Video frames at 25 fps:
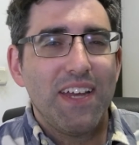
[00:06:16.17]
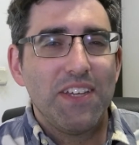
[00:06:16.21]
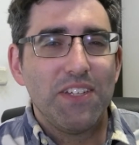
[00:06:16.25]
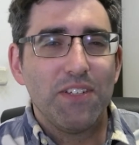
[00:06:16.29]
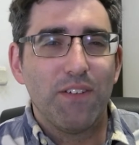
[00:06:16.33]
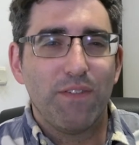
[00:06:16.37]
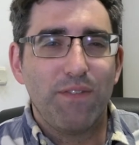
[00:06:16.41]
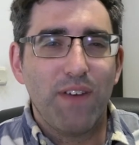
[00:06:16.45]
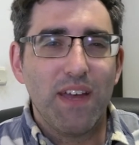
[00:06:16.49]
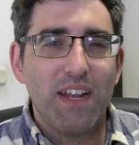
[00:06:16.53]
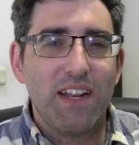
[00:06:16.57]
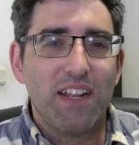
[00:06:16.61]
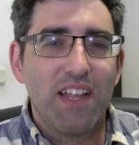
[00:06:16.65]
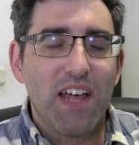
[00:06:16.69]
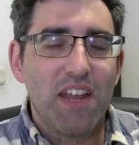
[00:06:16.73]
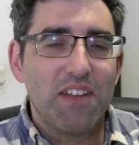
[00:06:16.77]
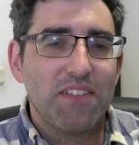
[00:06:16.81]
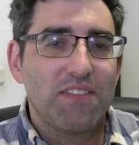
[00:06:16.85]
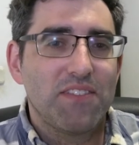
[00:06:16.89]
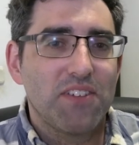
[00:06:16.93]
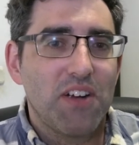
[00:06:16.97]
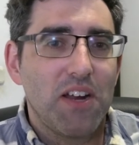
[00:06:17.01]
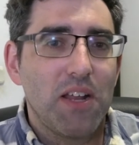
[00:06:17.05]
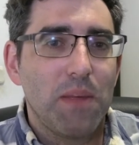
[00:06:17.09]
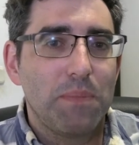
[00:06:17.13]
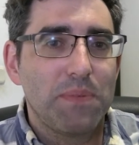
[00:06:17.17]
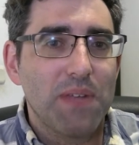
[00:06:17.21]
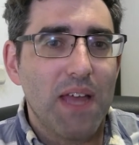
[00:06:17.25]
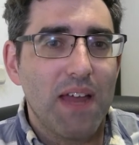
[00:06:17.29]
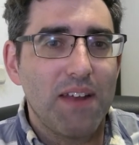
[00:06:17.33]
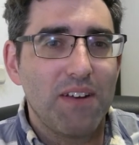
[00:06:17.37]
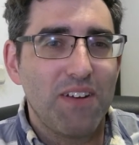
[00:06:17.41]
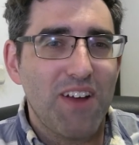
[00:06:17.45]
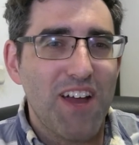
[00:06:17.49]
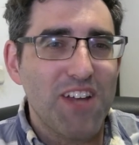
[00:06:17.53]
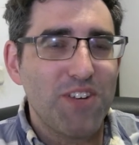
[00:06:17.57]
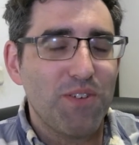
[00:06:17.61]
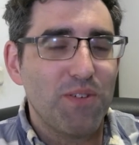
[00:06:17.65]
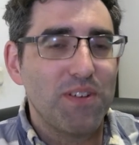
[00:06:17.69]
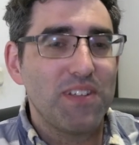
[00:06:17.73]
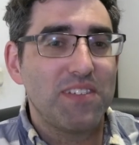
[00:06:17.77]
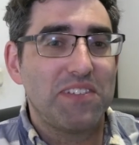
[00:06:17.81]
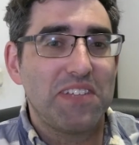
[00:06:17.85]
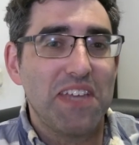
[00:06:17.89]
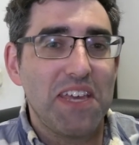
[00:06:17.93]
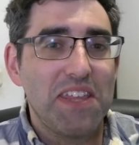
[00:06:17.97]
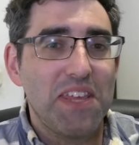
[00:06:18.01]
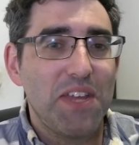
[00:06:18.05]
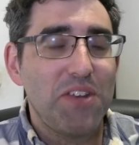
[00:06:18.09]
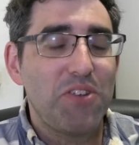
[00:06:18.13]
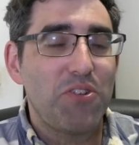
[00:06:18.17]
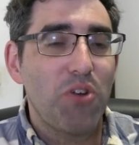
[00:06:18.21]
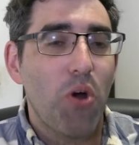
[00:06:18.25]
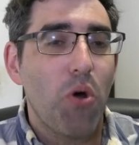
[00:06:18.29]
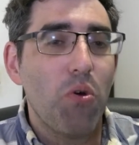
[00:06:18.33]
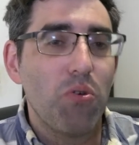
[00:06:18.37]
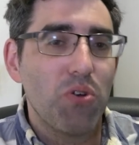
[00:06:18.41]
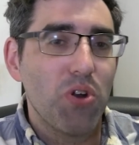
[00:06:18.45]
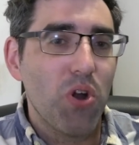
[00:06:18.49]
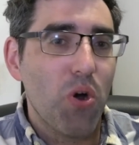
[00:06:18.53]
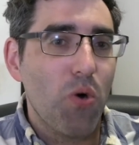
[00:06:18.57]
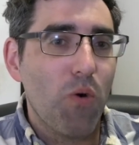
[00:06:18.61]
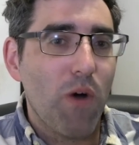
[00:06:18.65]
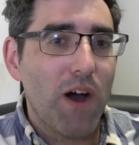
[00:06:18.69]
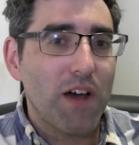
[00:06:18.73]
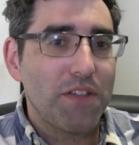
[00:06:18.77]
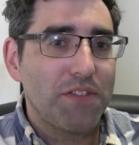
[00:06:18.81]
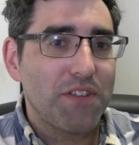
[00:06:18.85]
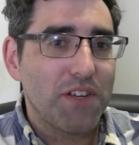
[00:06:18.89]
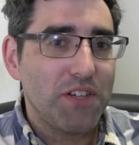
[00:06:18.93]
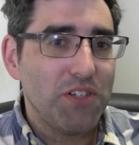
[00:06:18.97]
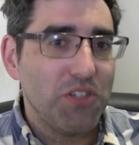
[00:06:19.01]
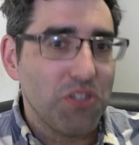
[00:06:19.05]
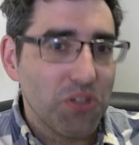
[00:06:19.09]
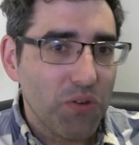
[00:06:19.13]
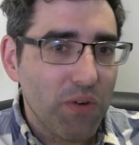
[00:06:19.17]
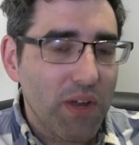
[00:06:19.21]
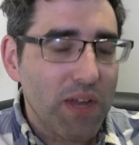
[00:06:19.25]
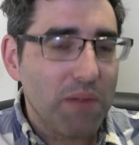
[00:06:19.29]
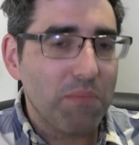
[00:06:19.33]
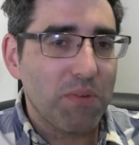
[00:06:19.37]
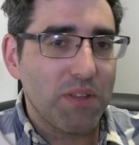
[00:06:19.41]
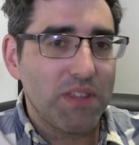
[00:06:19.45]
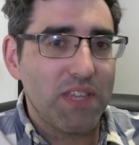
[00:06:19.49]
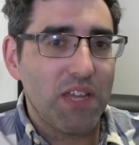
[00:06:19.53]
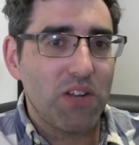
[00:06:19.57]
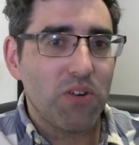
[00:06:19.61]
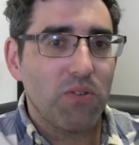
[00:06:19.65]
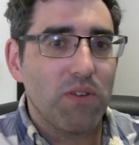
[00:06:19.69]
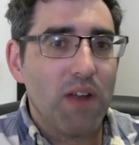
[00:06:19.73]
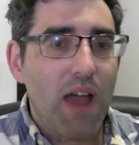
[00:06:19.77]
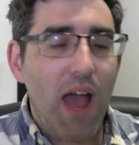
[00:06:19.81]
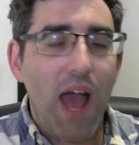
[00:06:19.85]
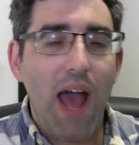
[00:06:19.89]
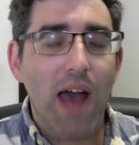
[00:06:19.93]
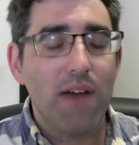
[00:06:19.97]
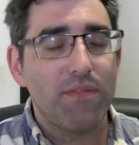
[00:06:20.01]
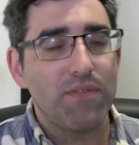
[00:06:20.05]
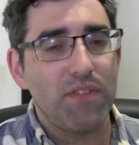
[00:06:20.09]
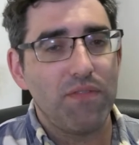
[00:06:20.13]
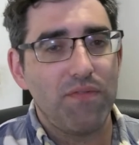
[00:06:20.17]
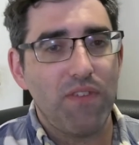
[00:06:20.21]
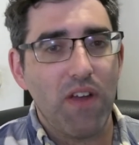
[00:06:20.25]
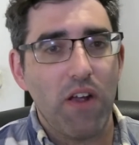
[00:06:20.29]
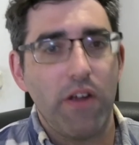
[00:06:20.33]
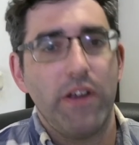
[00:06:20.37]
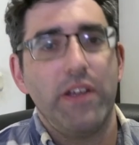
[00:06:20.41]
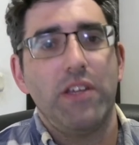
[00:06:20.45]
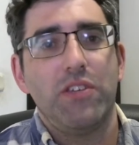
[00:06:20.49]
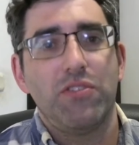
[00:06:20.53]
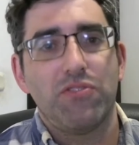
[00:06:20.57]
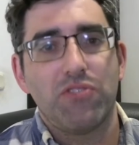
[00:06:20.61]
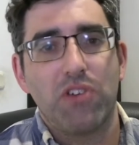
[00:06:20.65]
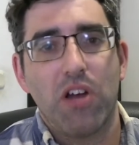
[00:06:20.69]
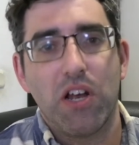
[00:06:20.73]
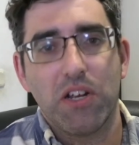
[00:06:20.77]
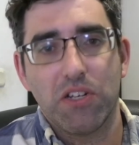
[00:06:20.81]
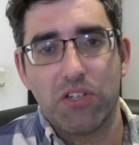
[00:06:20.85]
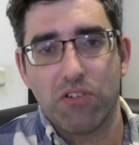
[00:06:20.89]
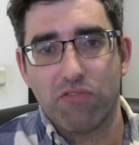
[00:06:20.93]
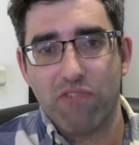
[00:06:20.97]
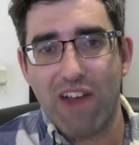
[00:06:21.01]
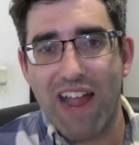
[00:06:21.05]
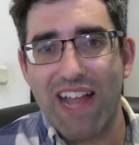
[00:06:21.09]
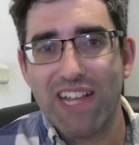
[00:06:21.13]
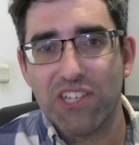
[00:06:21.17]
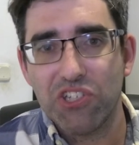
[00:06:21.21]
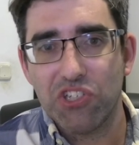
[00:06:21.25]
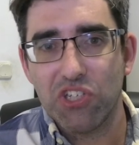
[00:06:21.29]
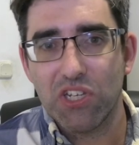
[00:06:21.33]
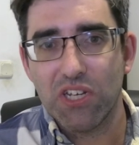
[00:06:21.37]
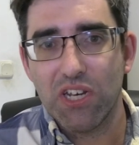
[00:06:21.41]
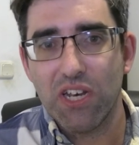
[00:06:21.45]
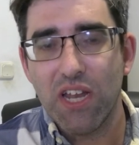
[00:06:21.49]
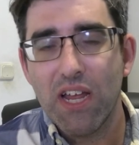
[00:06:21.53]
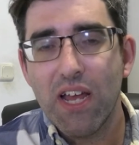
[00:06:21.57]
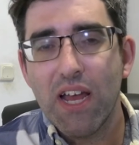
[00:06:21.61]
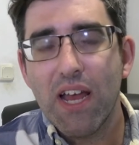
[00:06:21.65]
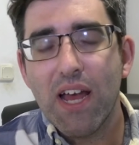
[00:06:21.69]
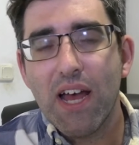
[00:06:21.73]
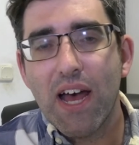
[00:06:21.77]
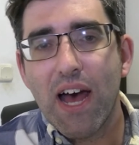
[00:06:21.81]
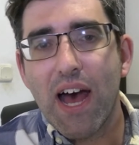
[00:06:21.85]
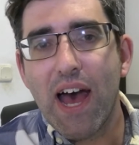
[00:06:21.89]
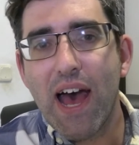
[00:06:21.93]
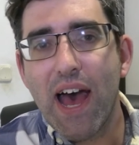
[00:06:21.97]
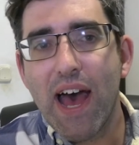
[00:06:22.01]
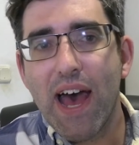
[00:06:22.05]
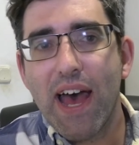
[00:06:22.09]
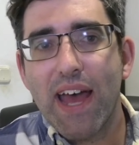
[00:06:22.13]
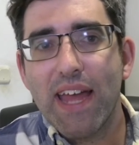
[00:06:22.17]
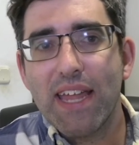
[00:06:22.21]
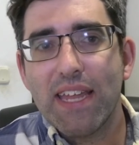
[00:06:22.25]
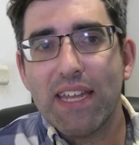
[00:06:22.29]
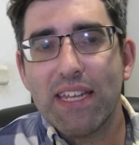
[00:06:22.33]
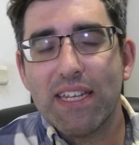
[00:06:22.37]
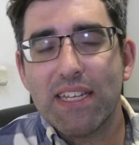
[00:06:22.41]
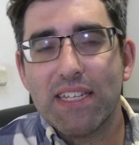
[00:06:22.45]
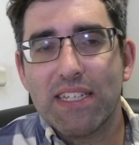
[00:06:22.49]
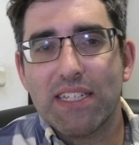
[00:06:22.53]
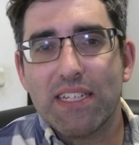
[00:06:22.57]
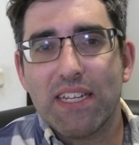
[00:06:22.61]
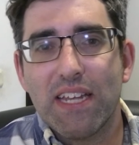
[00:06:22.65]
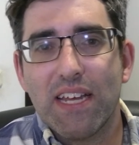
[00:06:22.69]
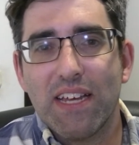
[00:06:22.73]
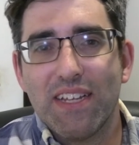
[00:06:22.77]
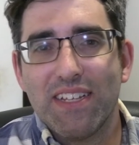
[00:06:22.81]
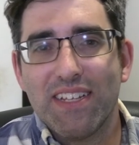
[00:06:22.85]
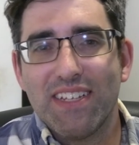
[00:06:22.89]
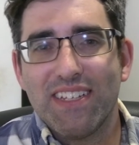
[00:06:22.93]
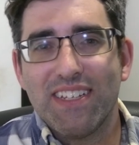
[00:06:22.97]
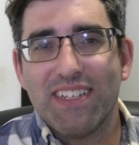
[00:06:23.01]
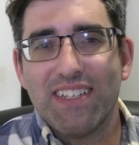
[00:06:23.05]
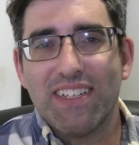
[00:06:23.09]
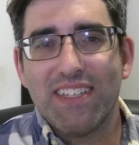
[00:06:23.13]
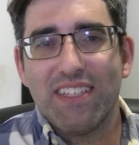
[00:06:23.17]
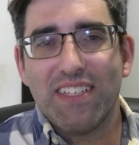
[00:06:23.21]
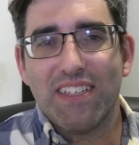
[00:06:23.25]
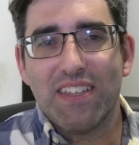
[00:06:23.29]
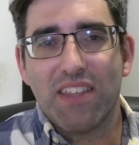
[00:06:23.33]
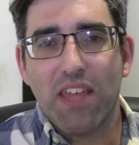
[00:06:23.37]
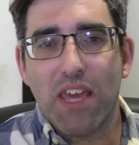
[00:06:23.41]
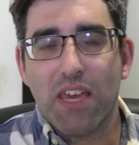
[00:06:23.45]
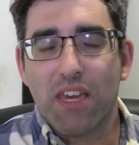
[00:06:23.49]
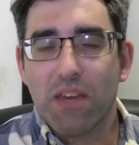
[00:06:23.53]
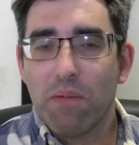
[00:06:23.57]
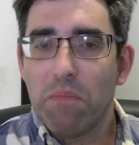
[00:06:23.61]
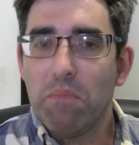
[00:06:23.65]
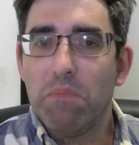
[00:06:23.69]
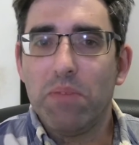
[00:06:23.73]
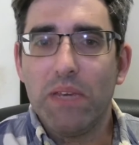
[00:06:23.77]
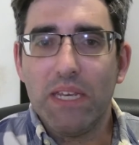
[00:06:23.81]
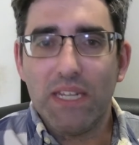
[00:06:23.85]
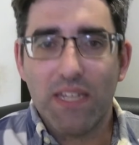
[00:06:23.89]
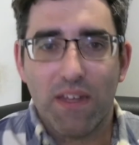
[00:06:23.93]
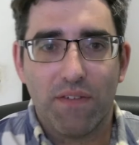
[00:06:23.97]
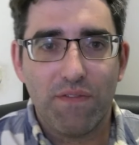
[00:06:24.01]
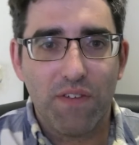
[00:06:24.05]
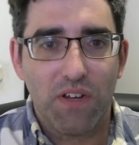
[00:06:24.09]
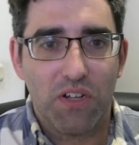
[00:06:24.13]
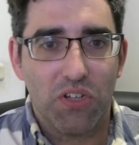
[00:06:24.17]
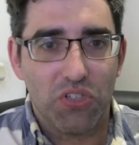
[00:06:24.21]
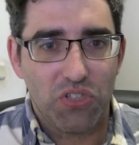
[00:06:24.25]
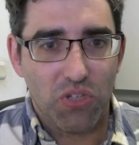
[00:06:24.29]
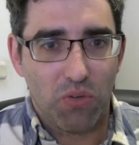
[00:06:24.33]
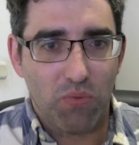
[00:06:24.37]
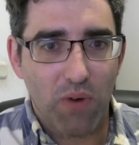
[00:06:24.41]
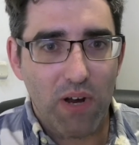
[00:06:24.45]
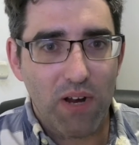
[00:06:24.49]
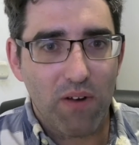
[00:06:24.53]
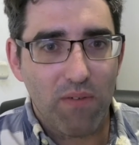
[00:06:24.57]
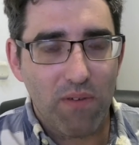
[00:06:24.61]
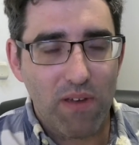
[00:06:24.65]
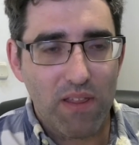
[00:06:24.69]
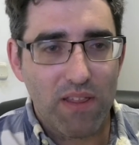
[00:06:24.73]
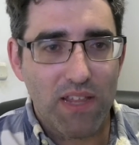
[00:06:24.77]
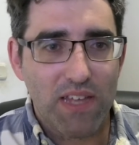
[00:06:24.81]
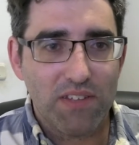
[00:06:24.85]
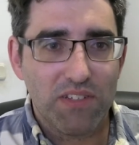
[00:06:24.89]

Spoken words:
You'll find a lot of startups, I don't want to say they don't know what they're doing, but they don't have a very strong direction, and they can be difficult to work with.